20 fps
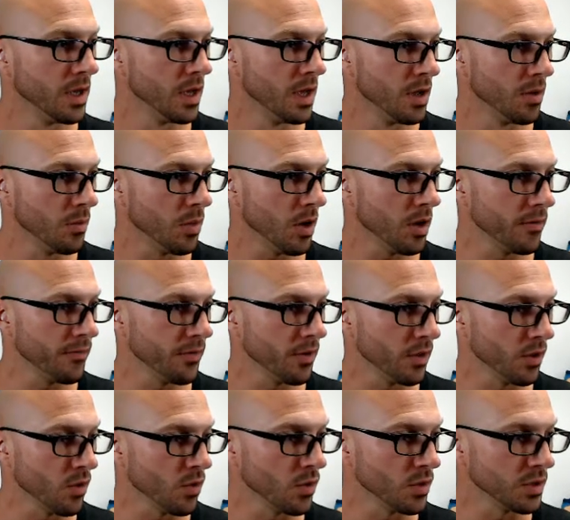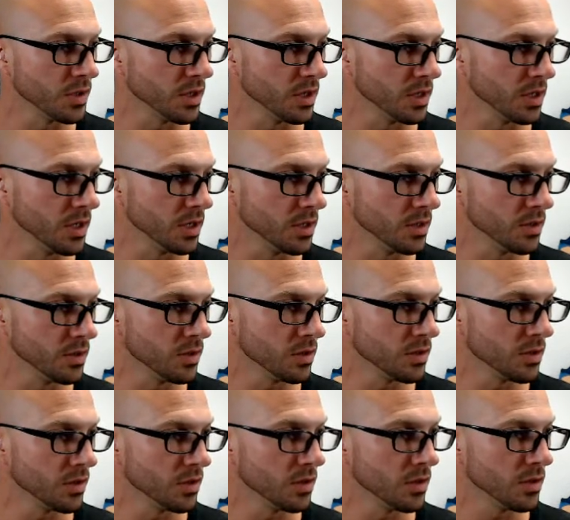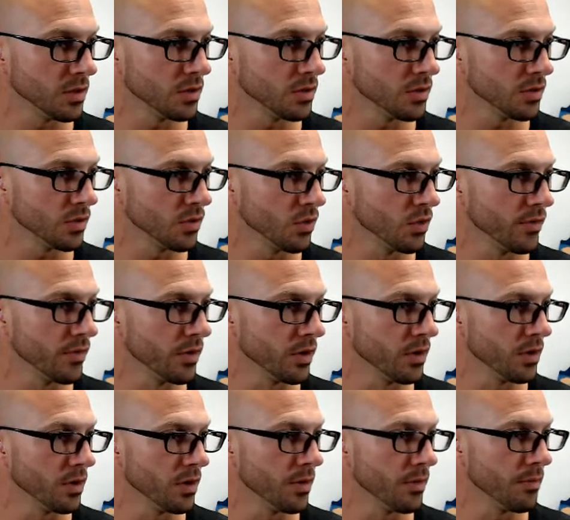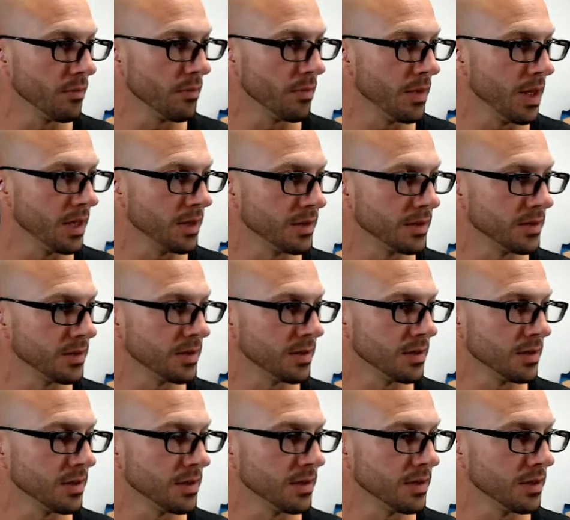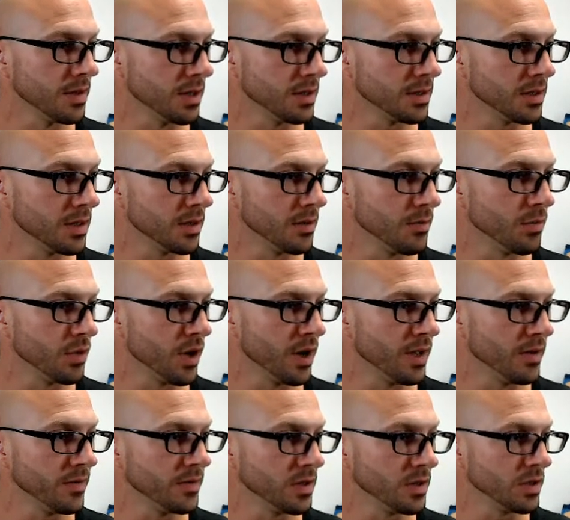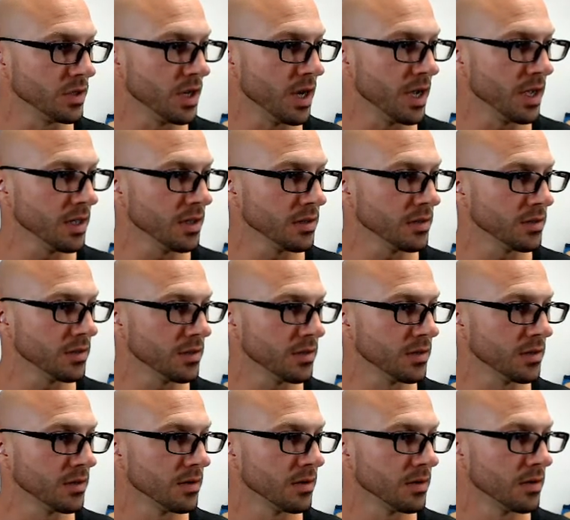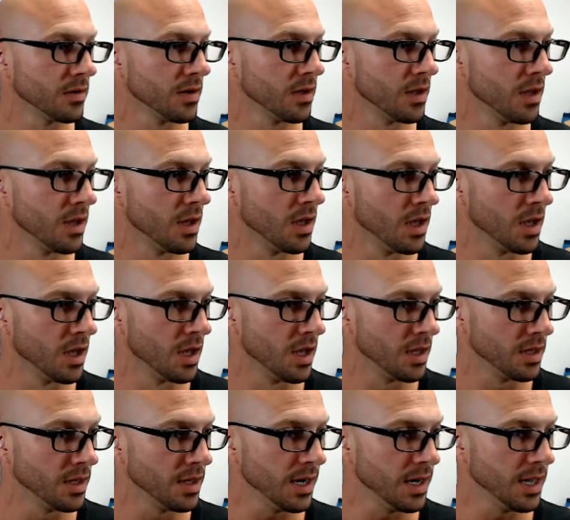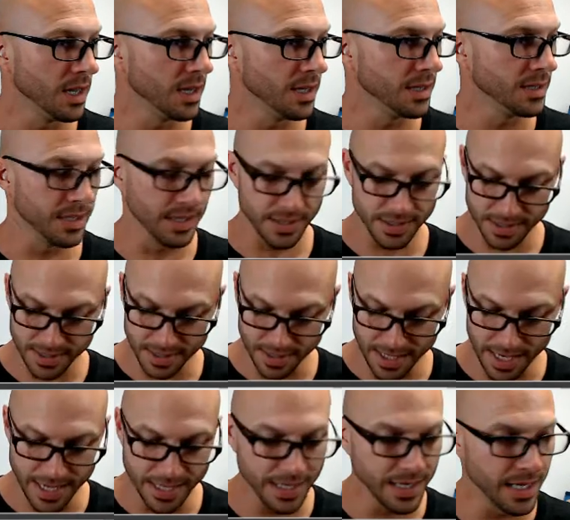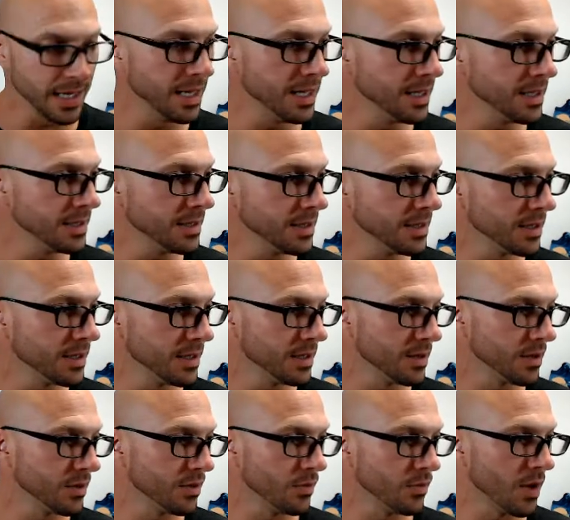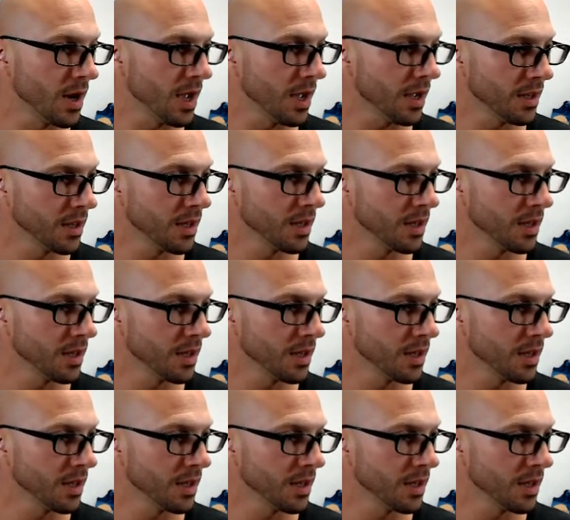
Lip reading: par for the course, Indians, S. Kruver, Mets, Dustin, Braves, and Giants, Danny 86, Yankees, Rock,